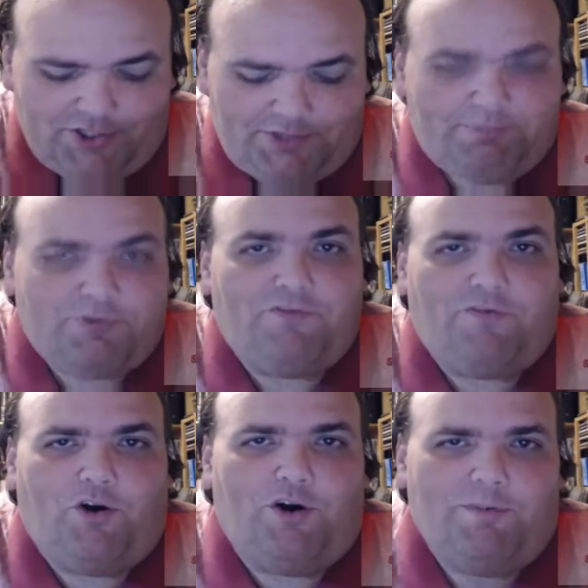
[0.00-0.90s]

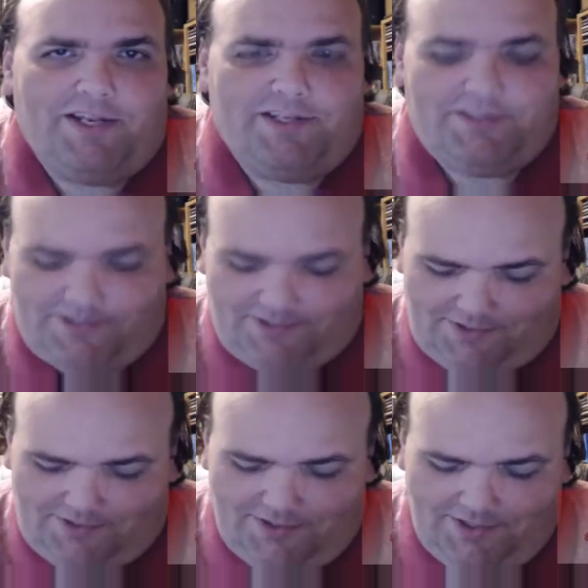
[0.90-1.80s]

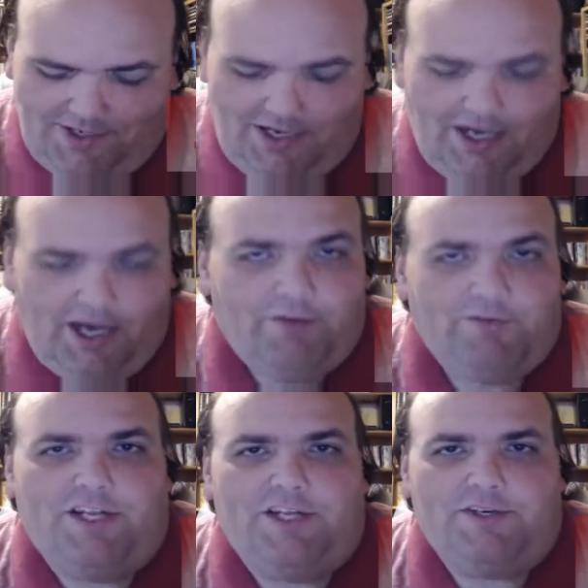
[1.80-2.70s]
performance of
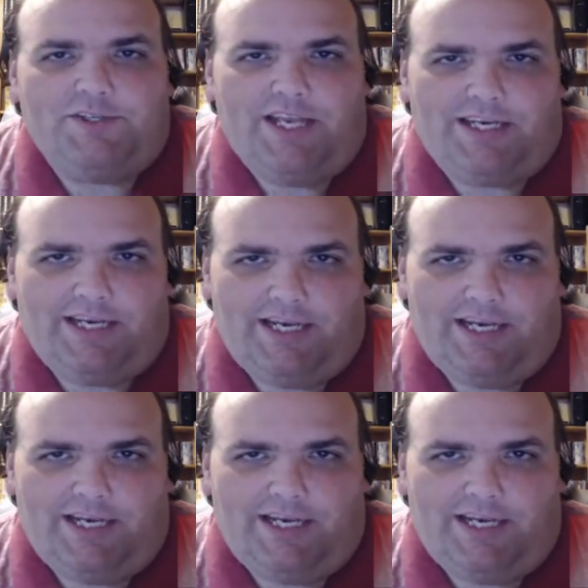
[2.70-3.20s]
an undertaking.